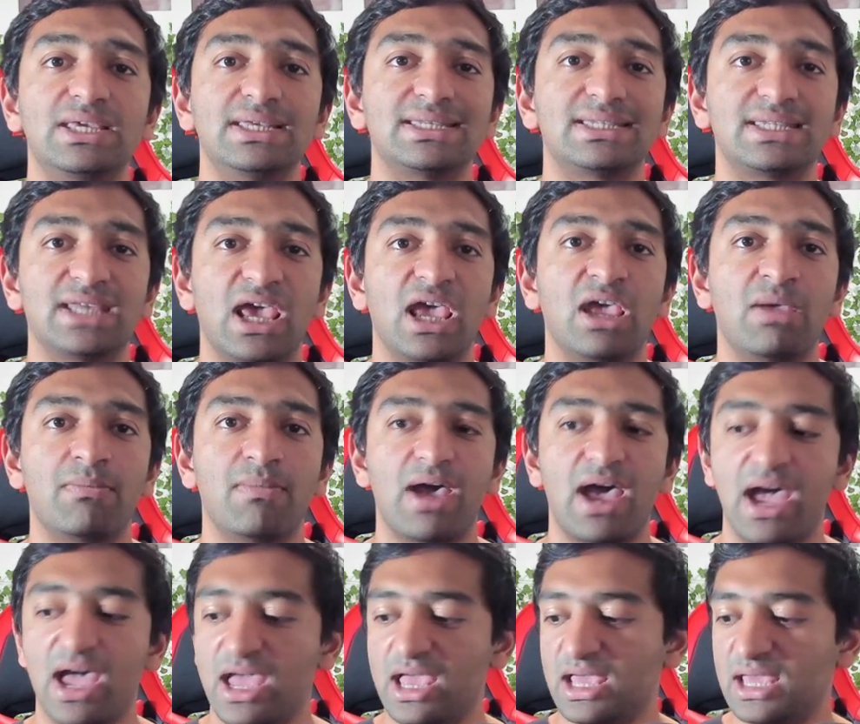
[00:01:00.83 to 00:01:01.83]
same
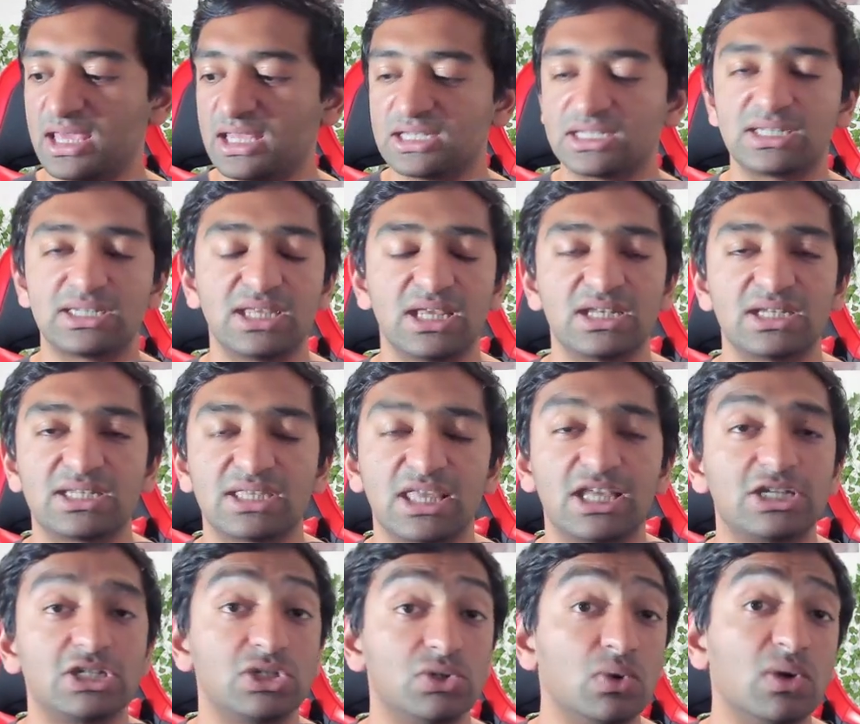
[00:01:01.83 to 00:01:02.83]
instance
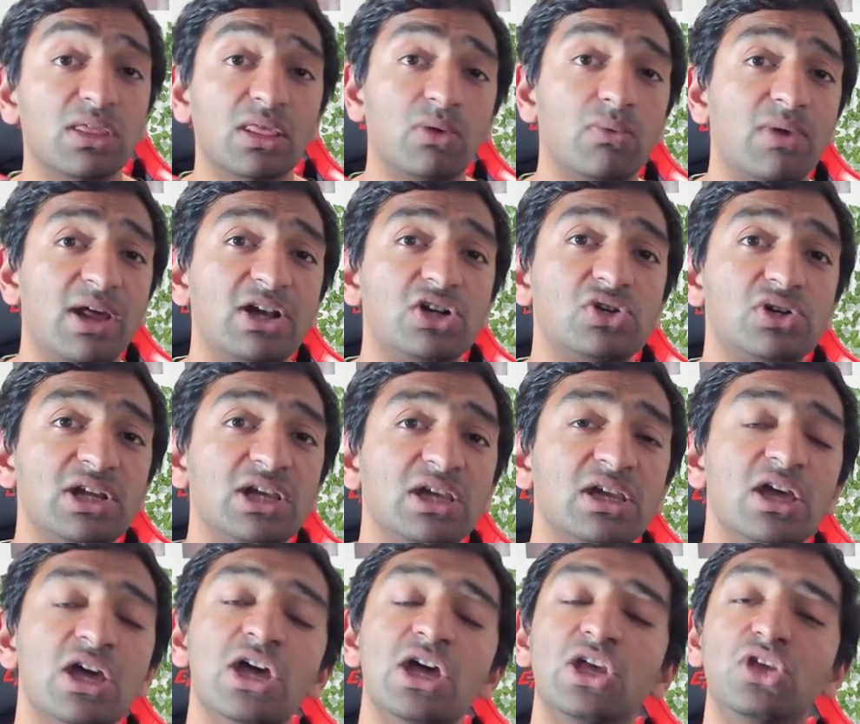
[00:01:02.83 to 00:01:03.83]
that's doing the rendering,
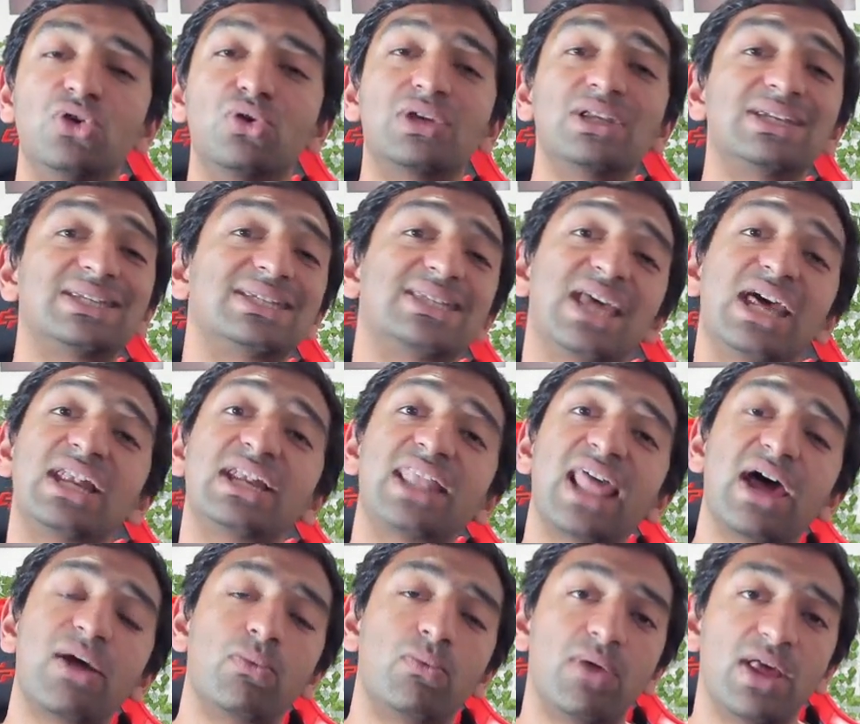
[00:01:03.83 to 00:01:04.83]
you can send
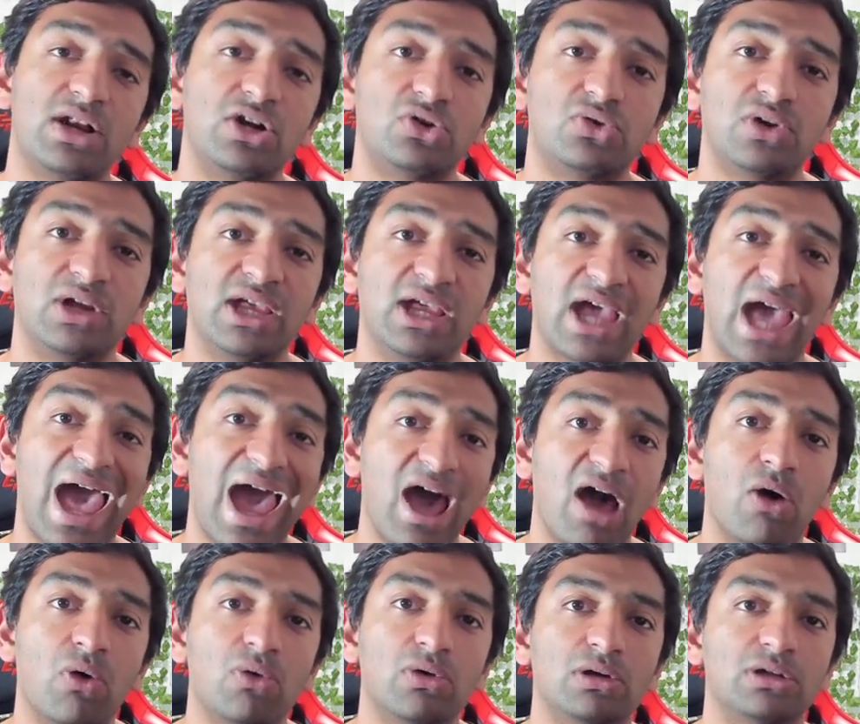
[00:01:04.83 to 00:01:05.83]
that rendering
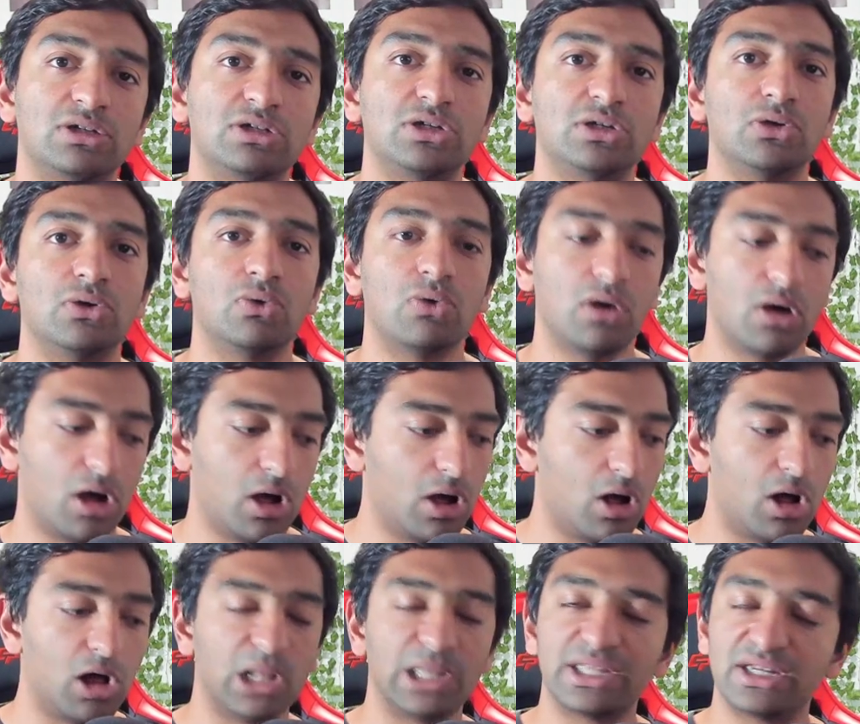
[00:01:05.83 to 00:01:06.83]
out to
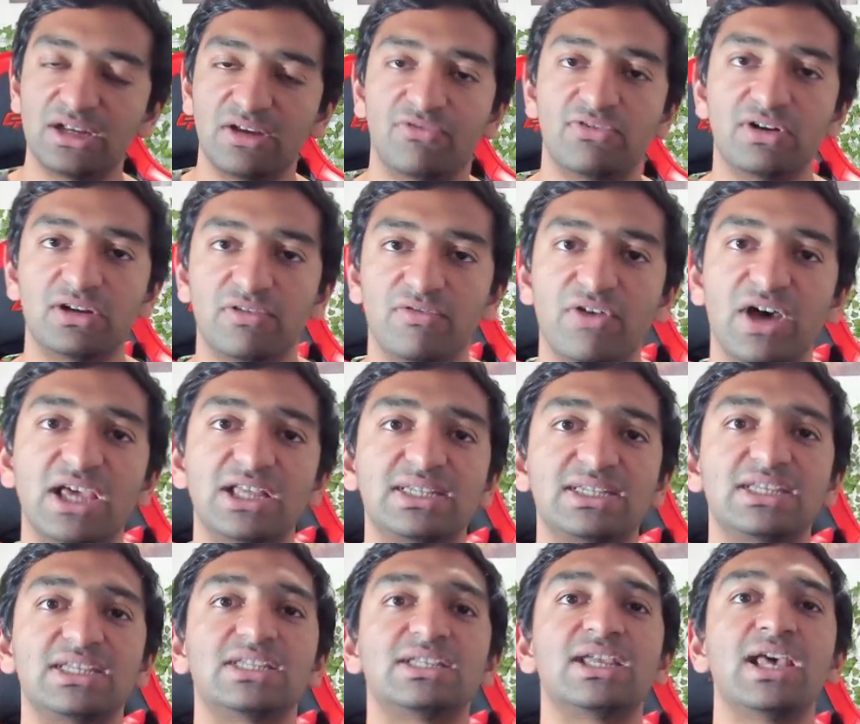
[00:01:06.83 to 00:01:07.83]
all the different
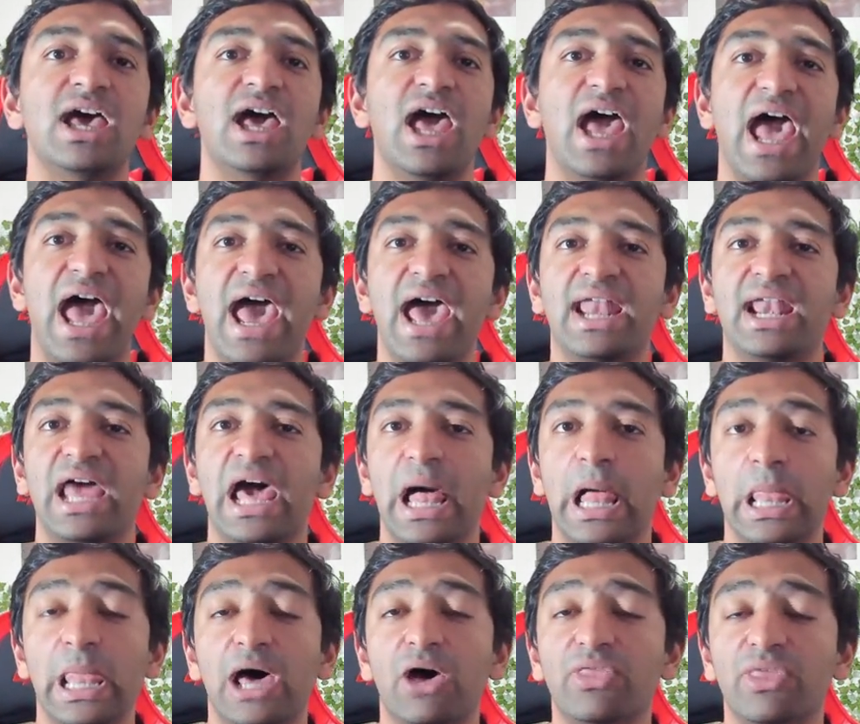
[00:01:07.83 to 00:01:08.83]
devices and
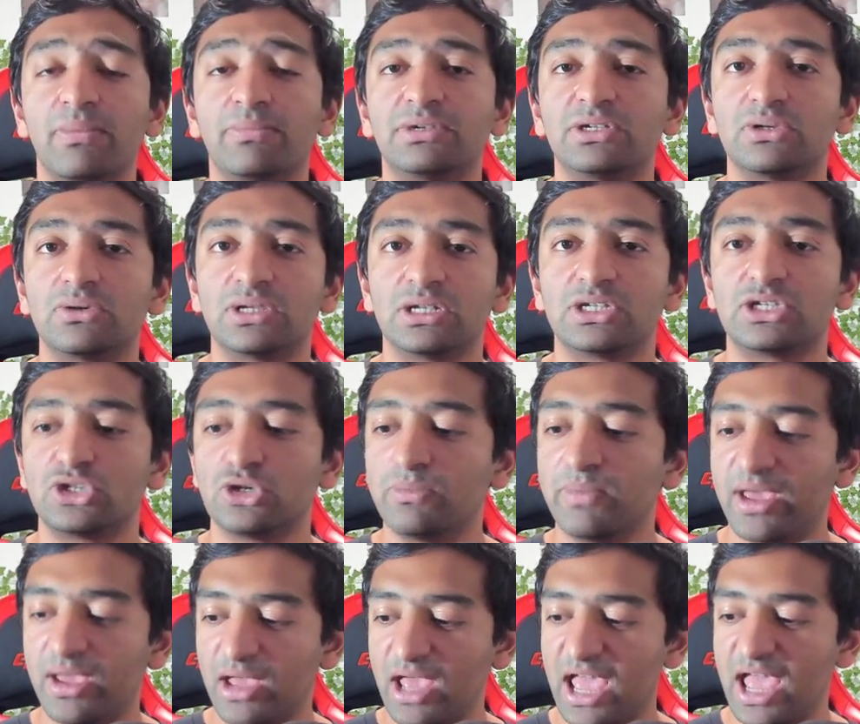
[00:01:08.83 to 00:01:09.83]
allow them to consume
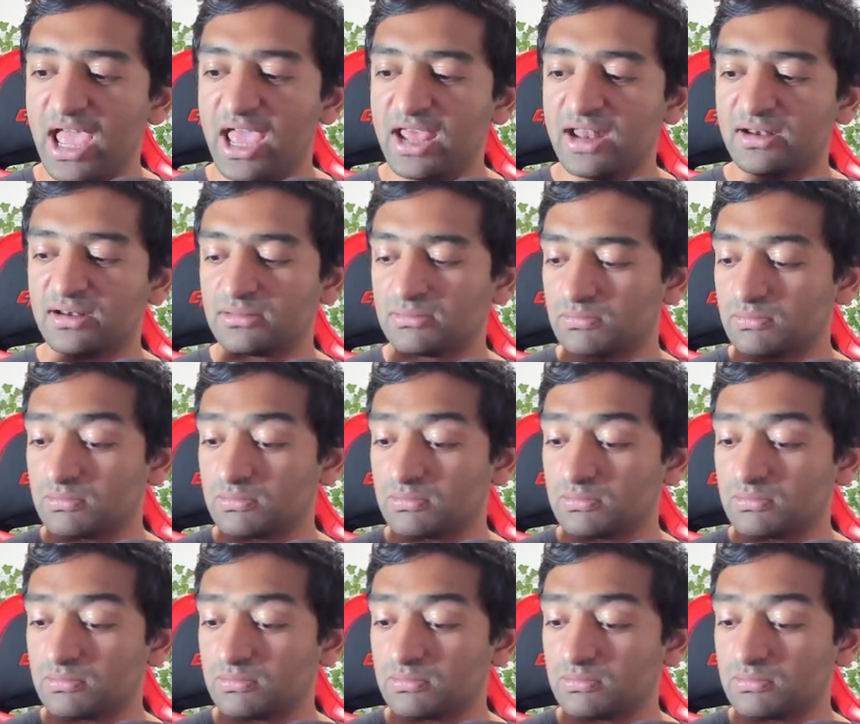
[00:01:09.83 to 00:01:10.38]
it, and